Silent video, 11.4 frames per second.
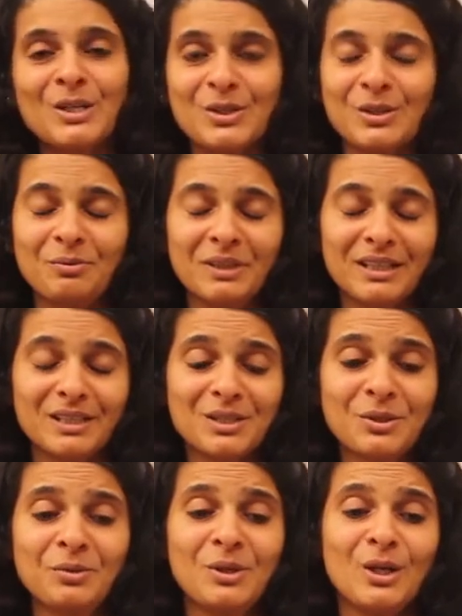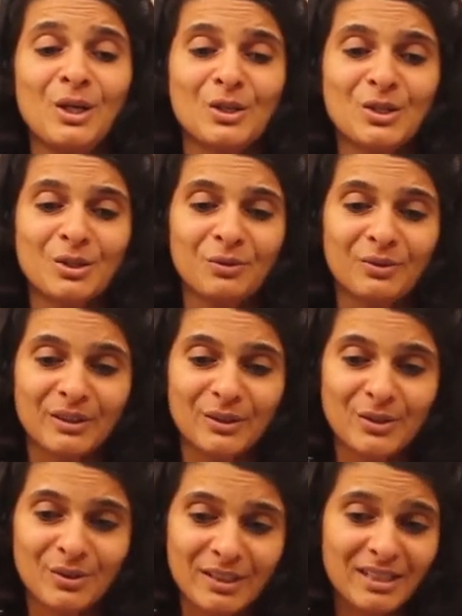So it works. So
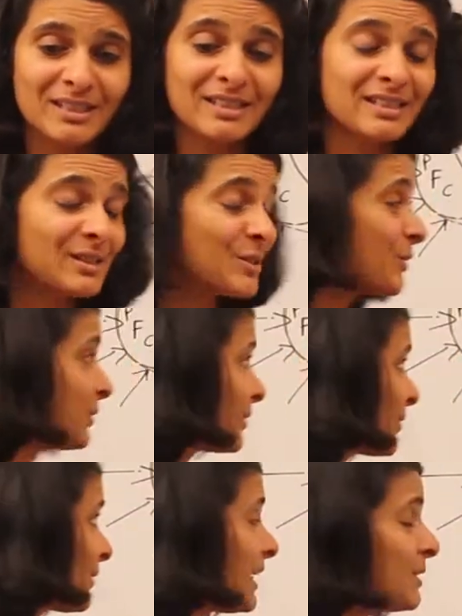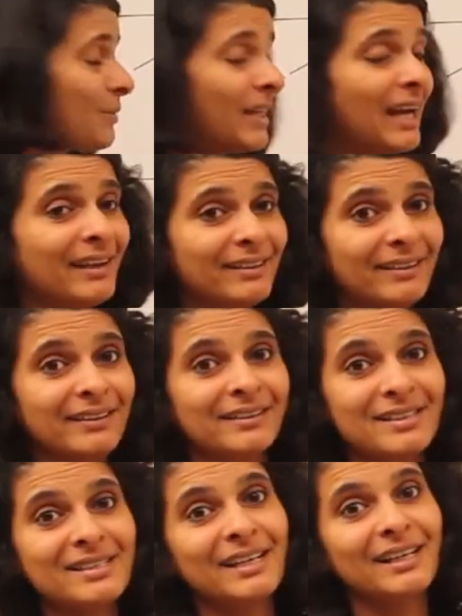that's why I think
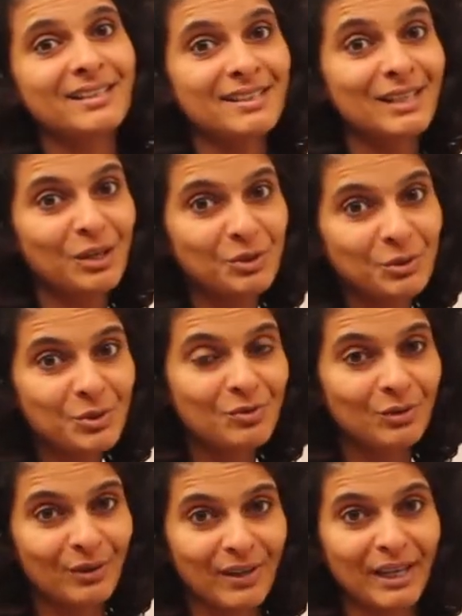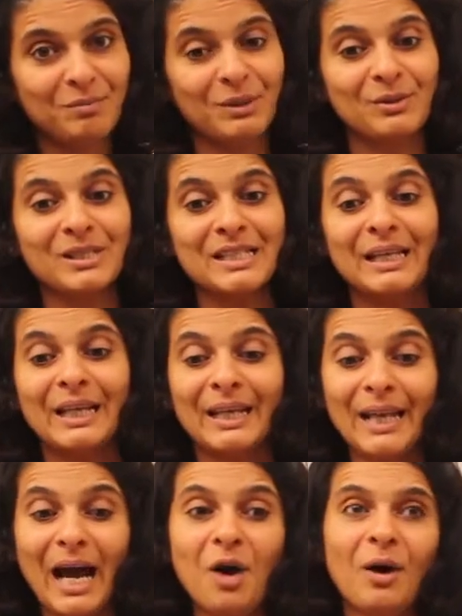this science is now useful, right? Because
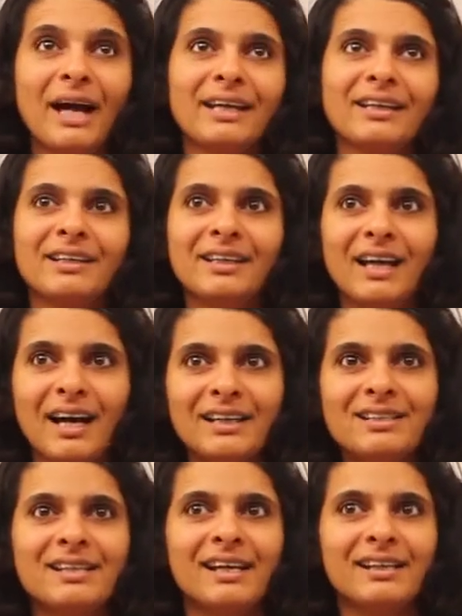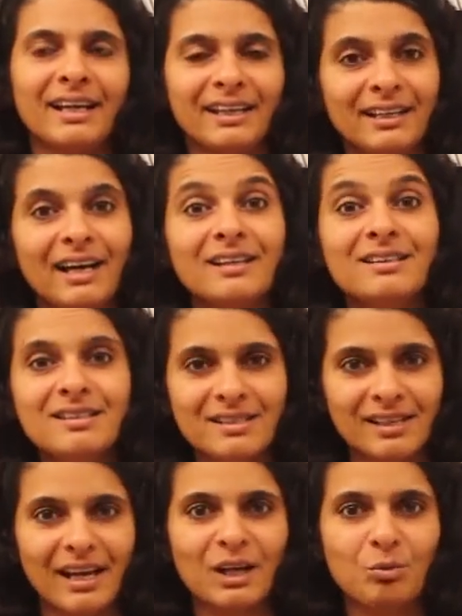now I can, in hindsight, I can
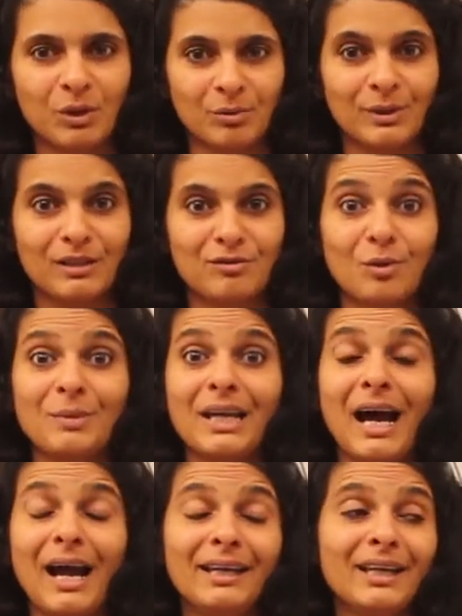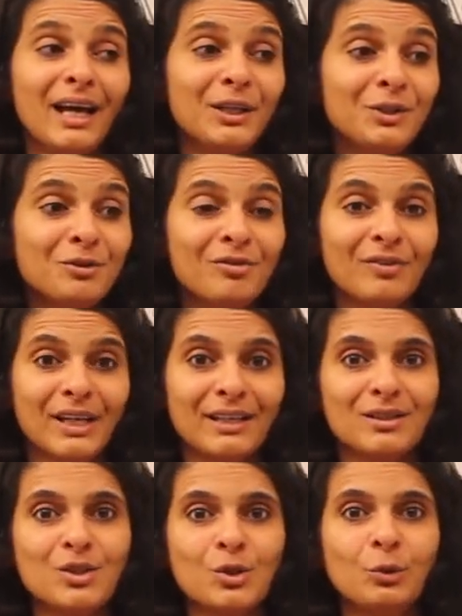understand what worked for me. I knew
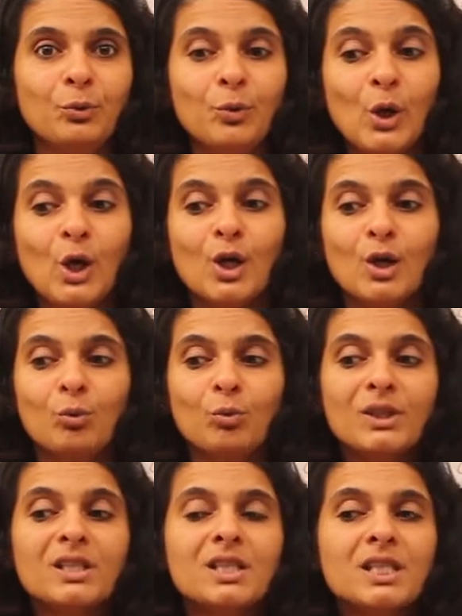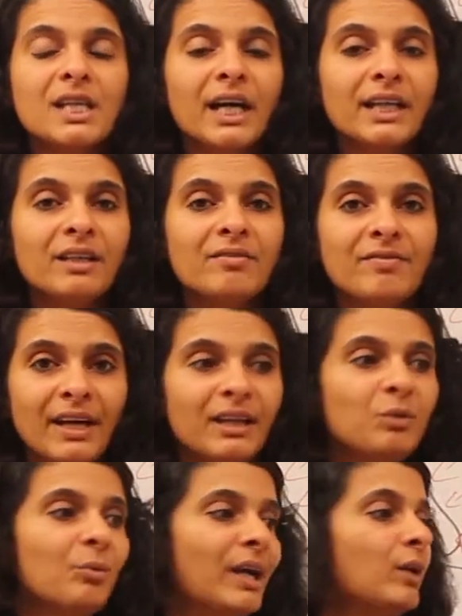friends who would study
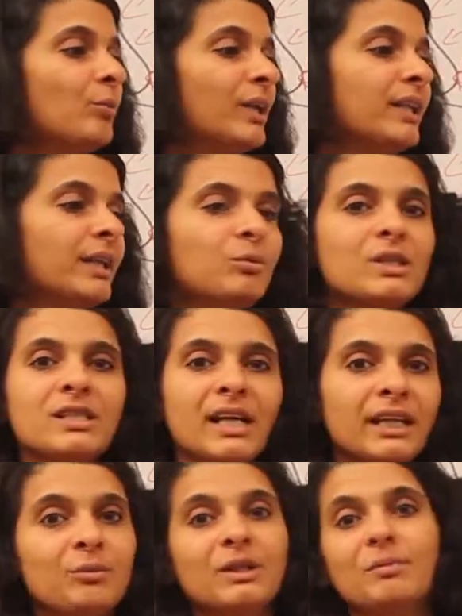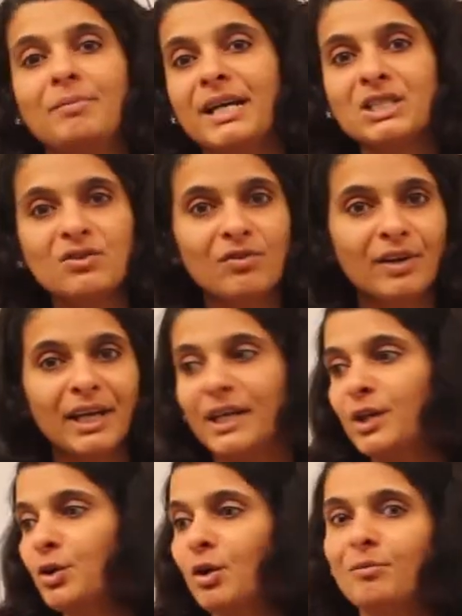very well when they would study with a best
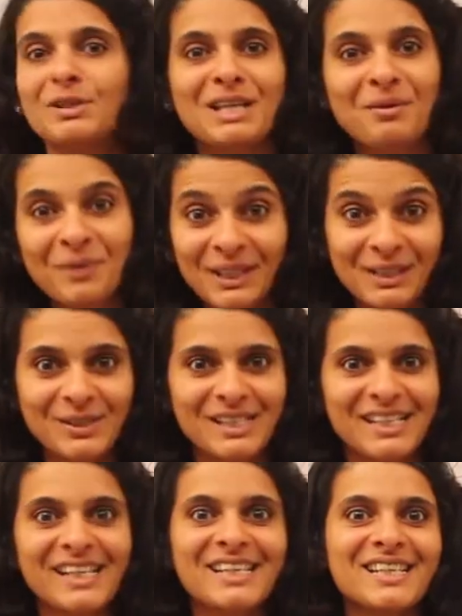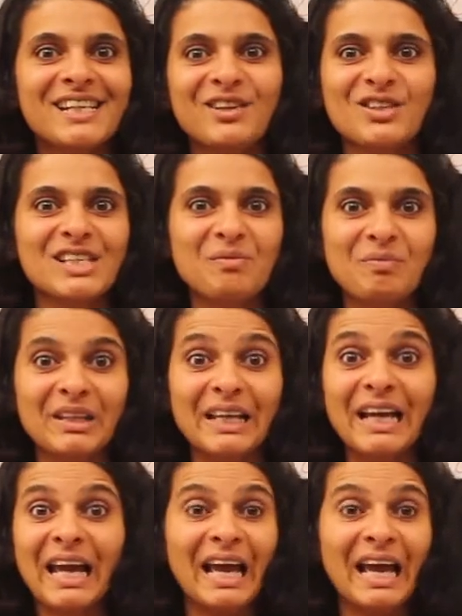friend or with someone they were dating or something.